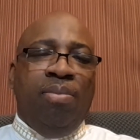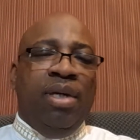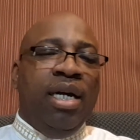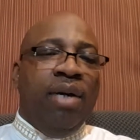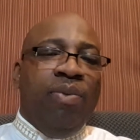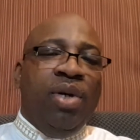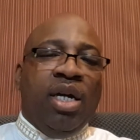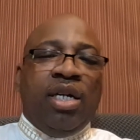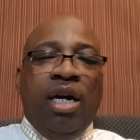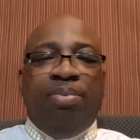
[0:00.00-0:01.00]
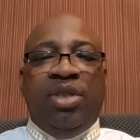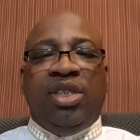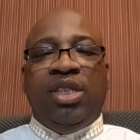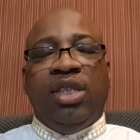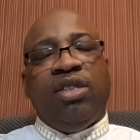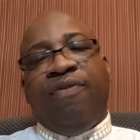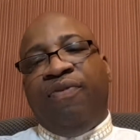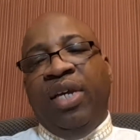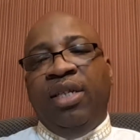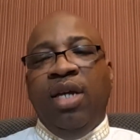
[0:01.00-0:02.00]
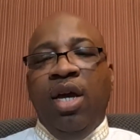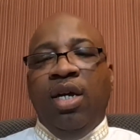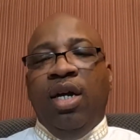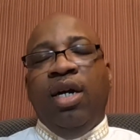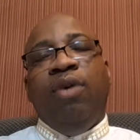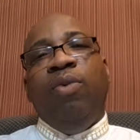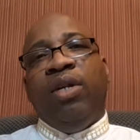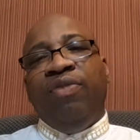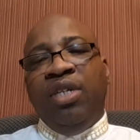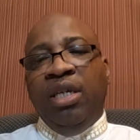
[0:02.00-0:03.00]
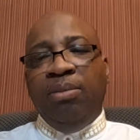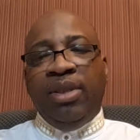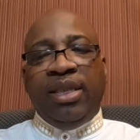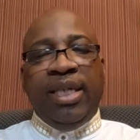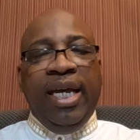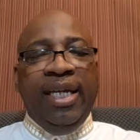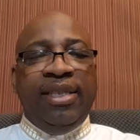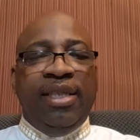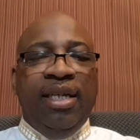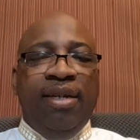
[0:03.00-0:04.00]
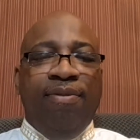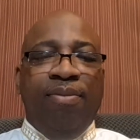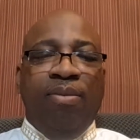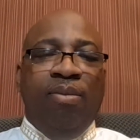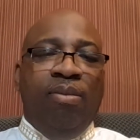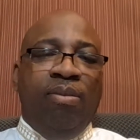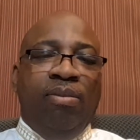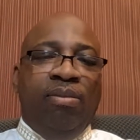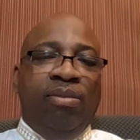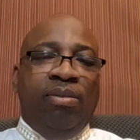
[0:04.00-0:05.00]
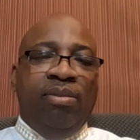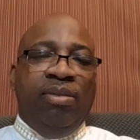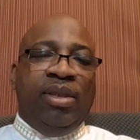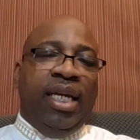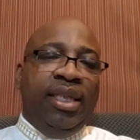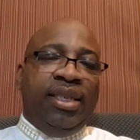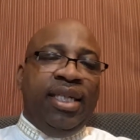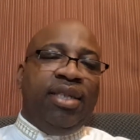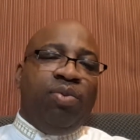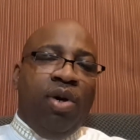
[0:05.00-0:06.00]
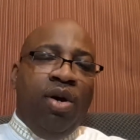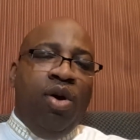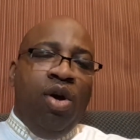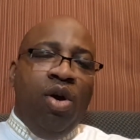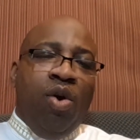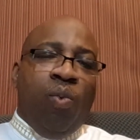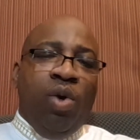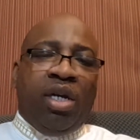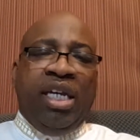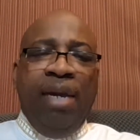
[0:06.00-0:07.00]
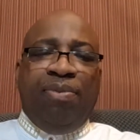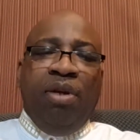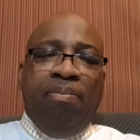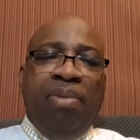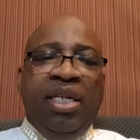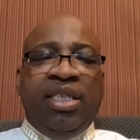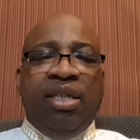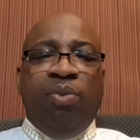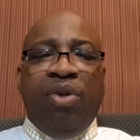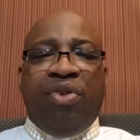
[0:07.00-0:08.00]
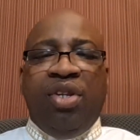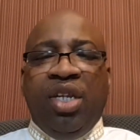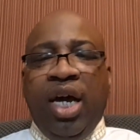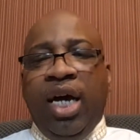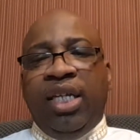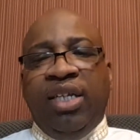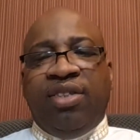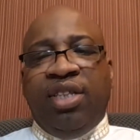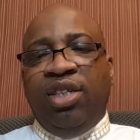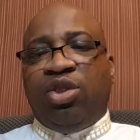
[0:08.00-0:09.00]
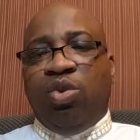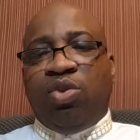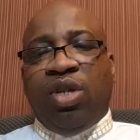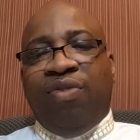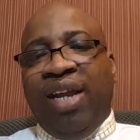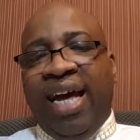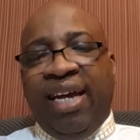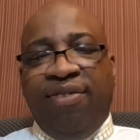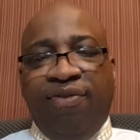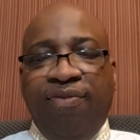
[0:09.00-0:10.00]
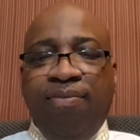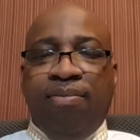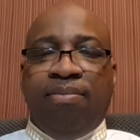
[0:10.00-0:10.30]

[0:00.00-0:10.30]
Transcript: But how will we accomplish such a feat? One of the demons says. Satan says, well, we'll keep them busy with non-essentials of life.